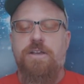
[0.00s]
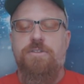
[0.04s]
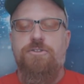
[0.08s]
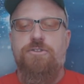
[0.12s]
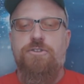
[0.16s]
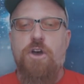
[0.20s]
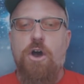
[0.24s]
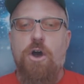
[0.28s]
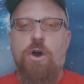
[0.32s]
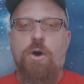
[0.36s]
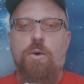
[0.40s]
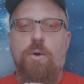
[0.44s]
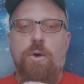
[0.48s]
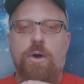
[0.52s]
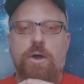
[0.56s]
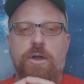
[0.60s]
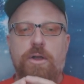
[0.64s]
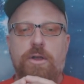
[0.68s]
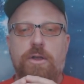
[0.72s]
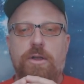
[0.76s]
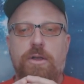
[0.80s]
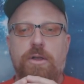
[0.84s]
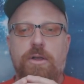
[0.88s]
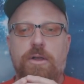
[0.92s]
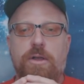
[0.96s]
So
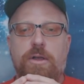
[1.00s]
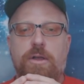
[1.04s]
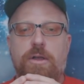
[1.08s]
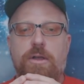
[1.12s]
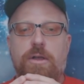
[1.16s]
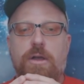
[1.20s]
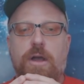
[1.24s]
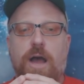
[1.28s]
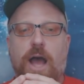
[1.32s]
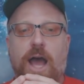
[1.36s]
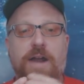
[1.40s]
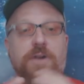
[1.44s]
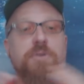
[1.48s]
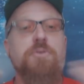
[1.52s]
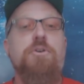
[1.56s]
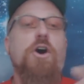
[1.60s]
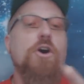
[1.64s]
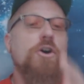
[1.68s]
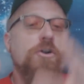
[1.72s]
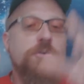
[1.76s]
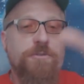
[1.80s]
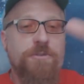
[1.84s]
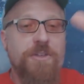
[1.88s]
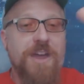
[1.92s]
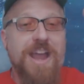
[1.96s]
I don't
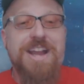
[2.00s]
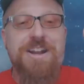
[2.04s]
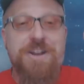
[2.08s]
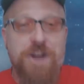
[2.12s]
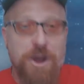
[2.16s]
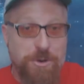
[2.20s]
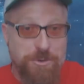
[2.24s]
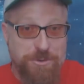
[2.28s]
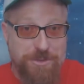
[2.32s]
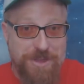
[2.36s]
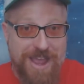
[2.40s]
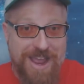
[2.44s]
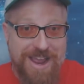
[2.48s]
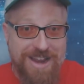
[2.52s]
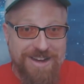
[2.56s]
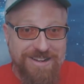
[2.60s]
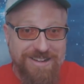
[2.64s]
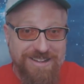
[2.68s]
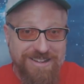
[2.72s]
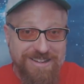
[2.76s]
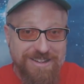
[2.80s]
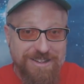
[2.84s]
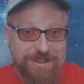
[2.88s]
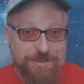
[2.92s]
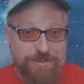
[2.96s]
know if they know that,